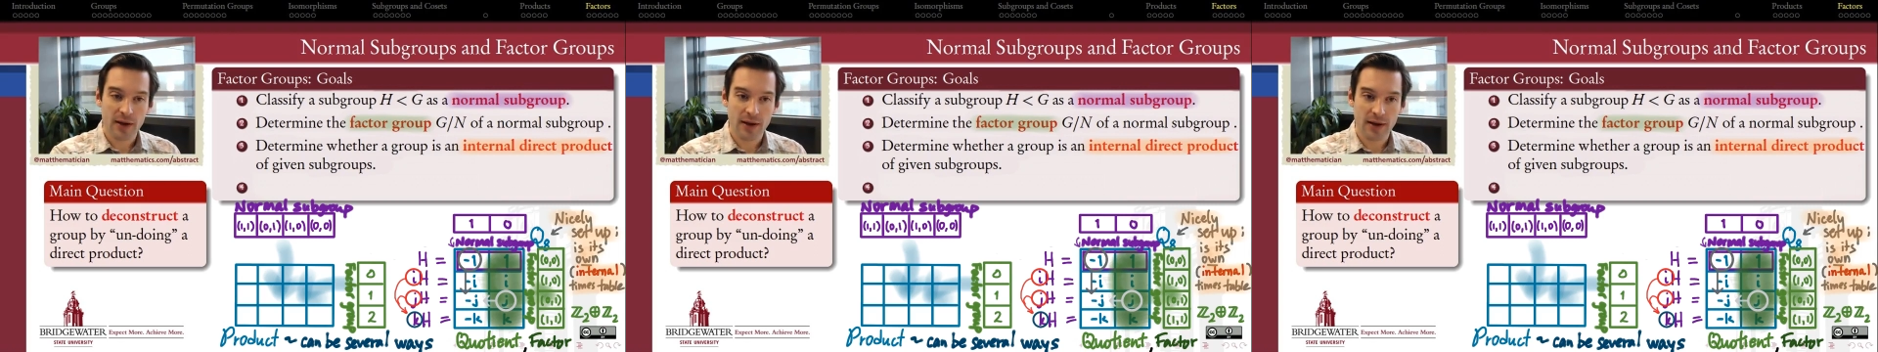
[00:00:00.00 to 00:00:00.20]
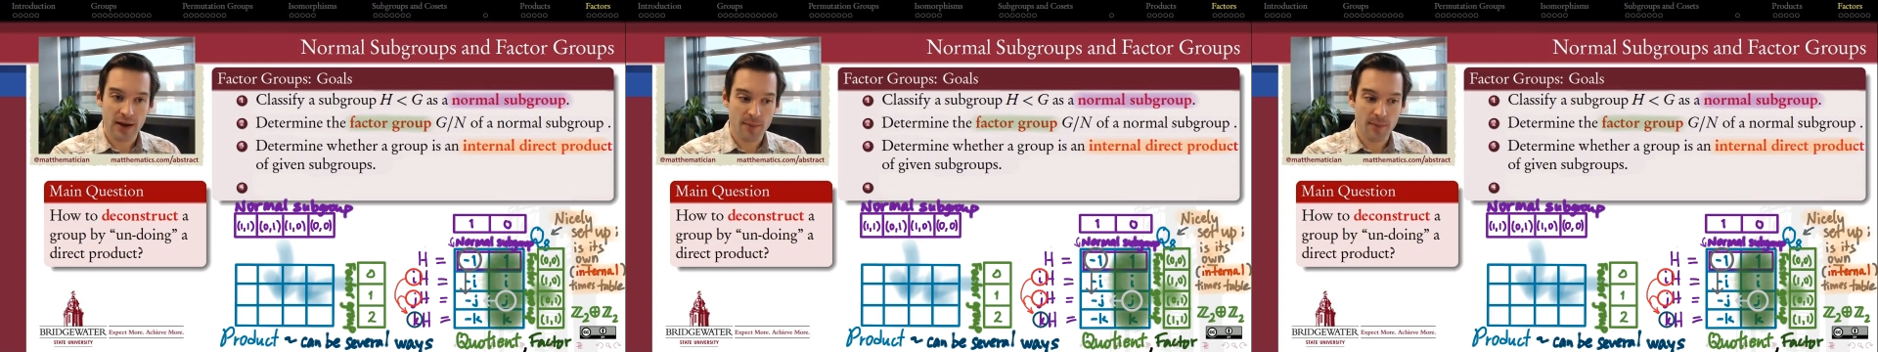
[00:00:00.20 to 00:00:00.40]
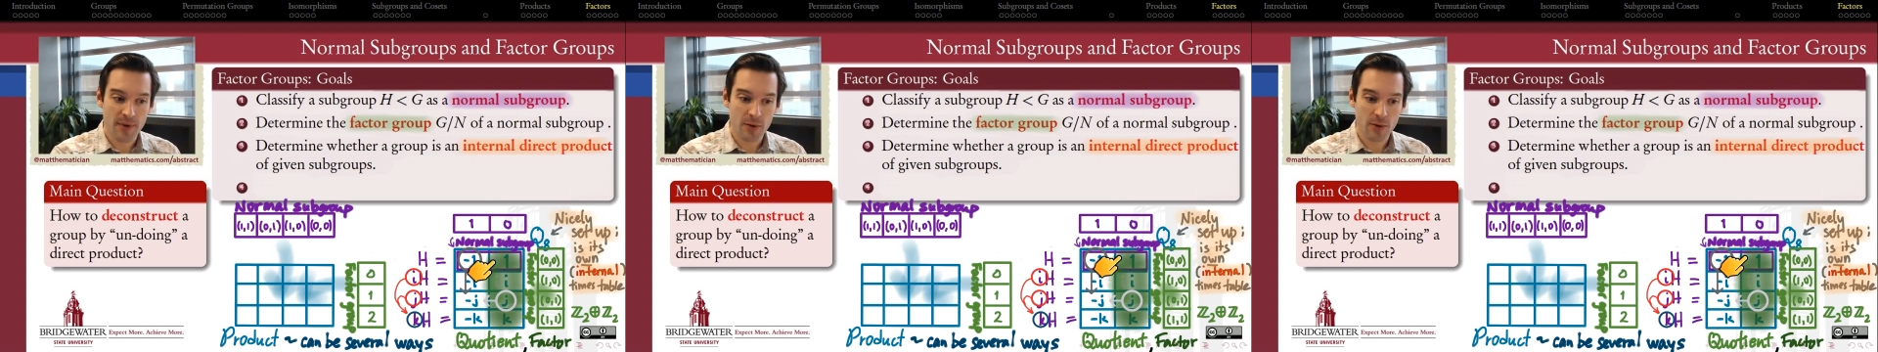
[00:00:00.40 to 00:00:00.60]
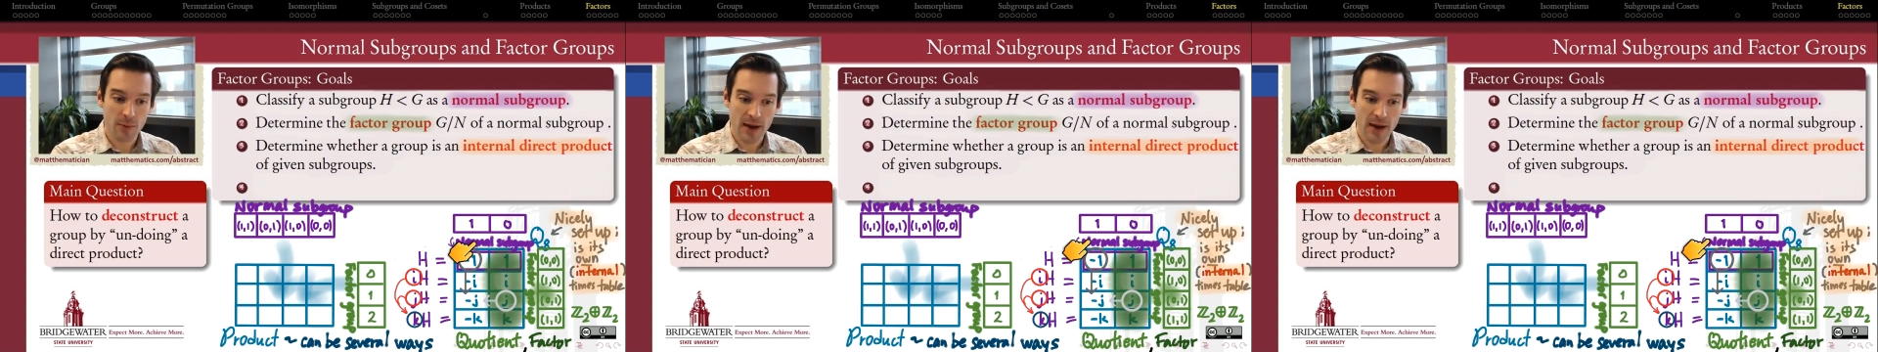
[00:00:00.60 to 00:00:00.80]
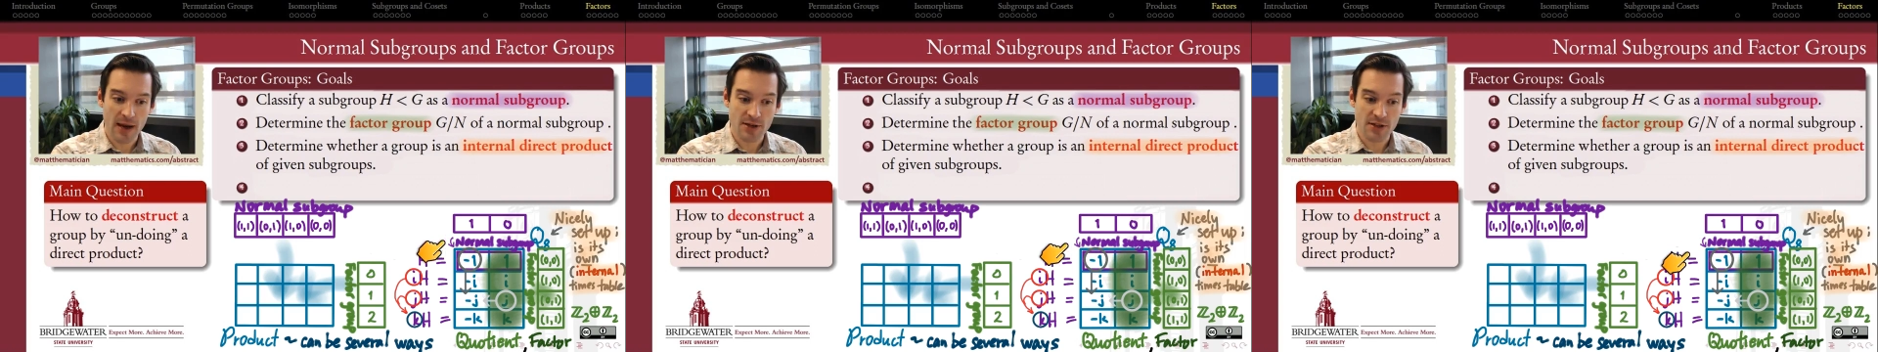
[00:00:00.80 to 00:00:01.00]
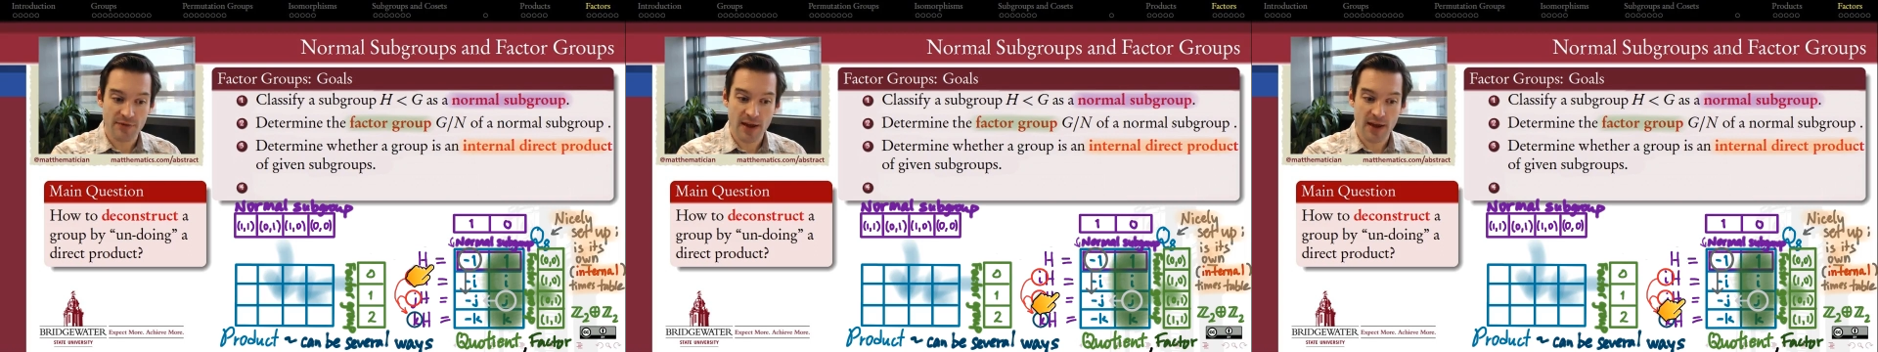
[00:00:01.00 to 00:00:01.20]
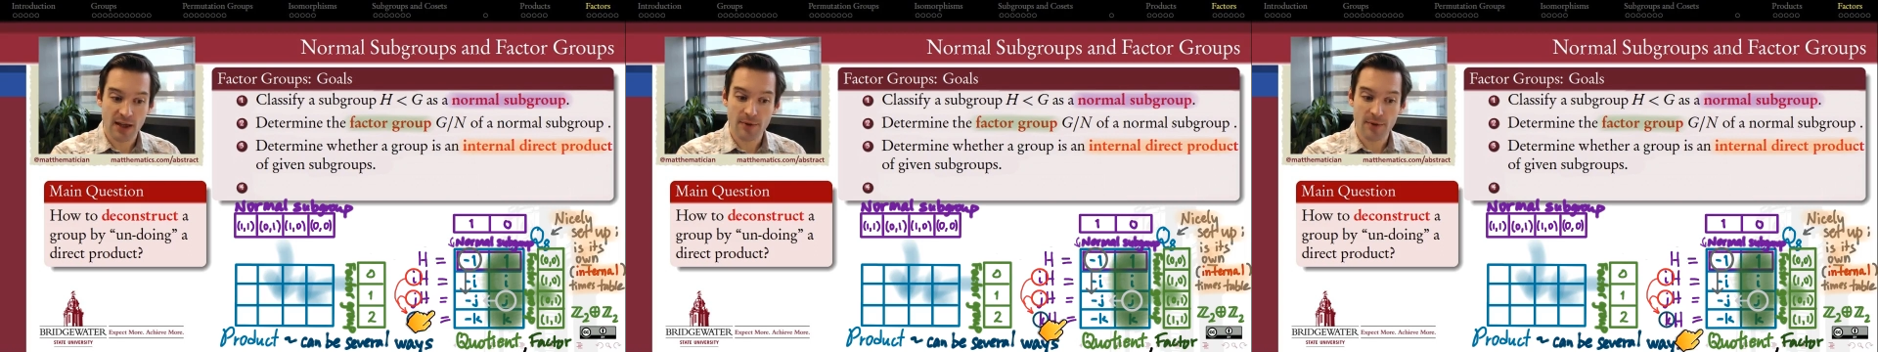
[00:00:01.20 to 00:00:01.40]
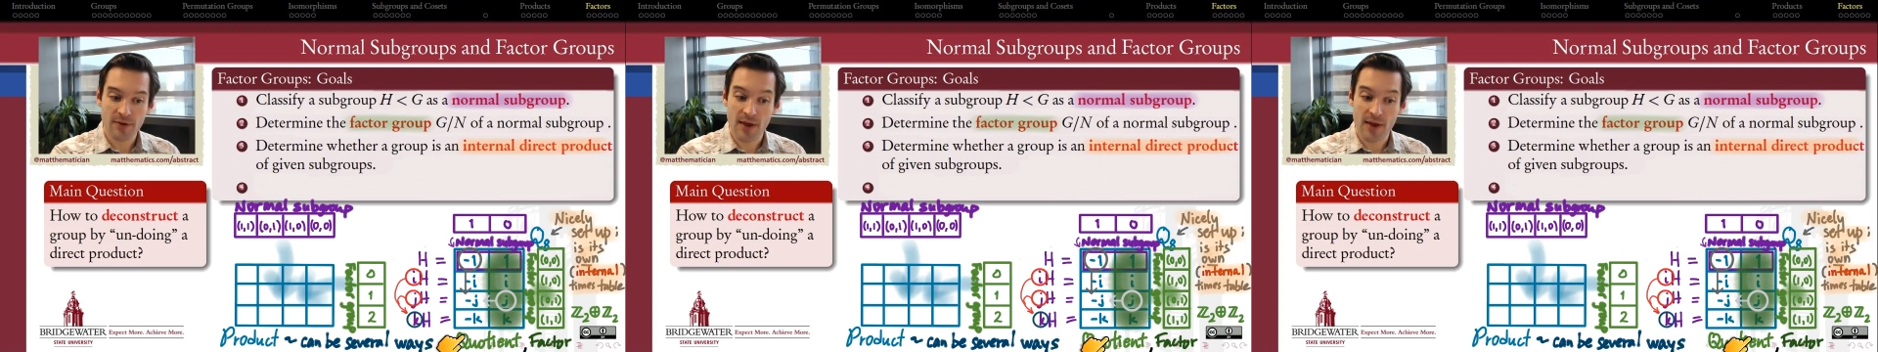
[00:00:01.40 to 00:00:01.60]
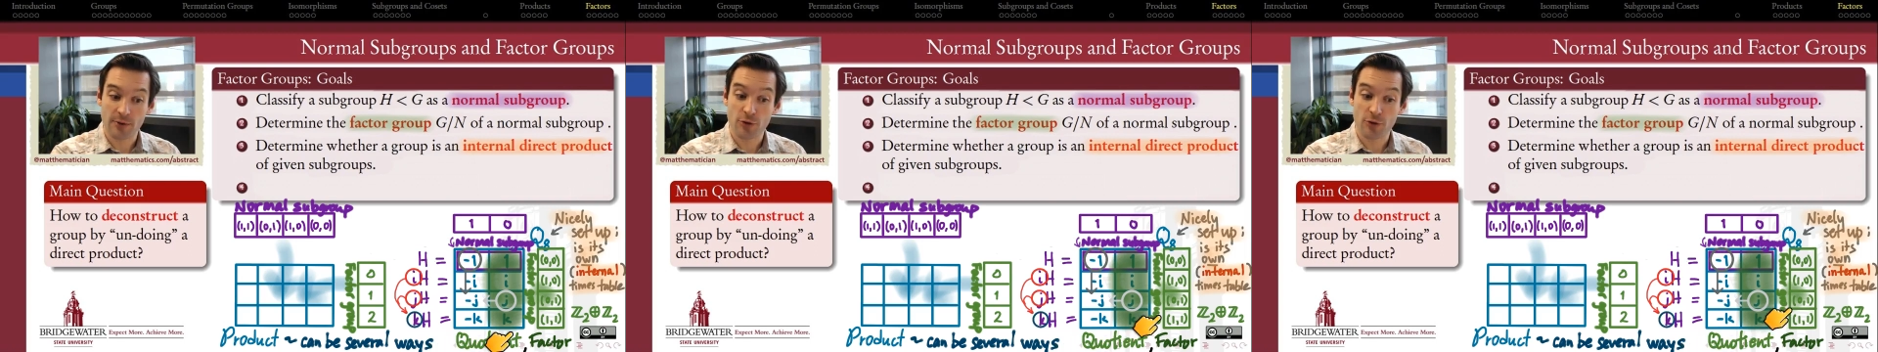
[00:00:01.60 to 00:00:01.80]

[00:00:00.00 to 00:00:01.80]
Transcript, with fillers: can be arranged, if the elements of that